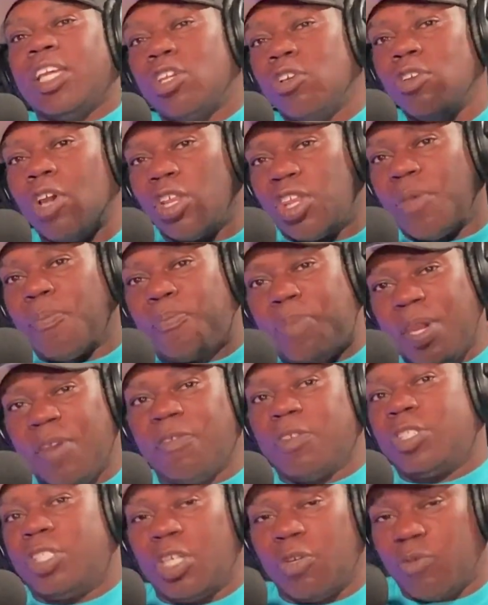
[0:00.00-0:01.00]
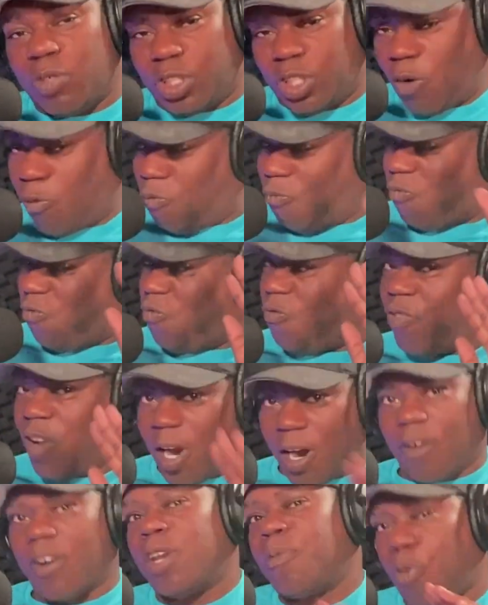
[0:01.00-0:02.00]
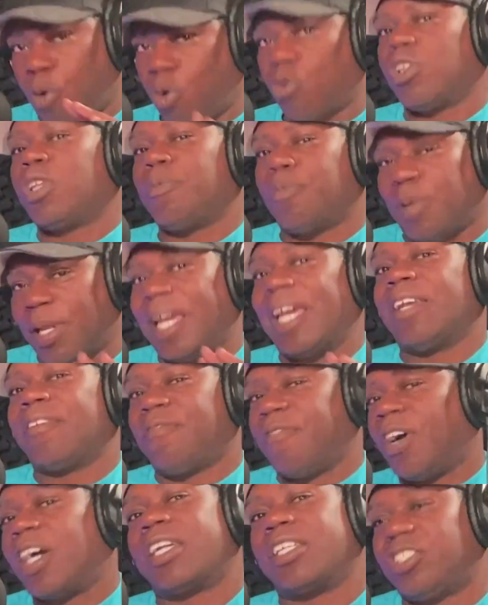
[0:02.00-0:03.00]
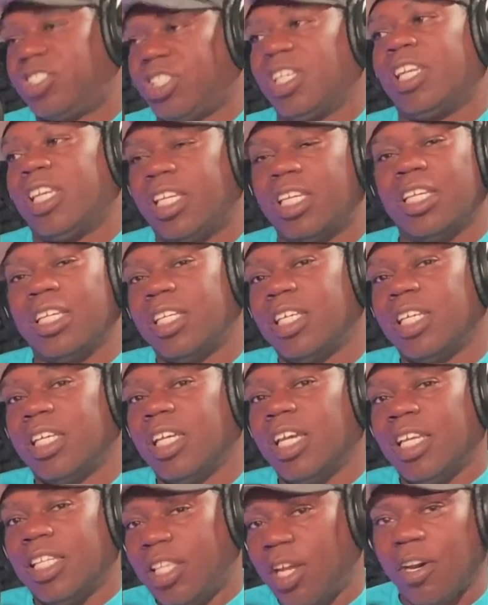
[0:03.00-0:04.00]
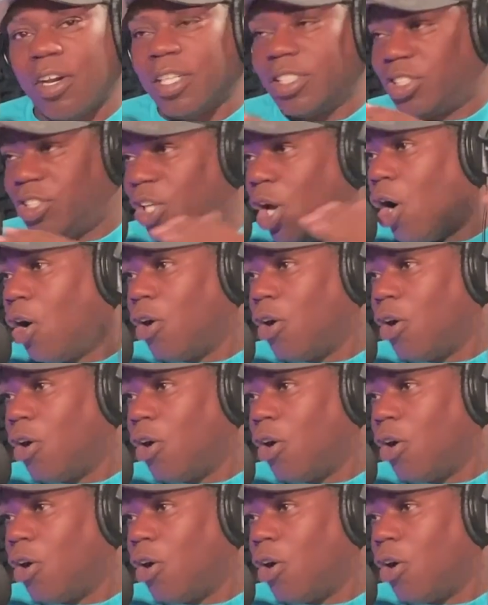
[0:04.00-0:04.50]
you know that Beaverton was a very poorly planned fucking city. There is no.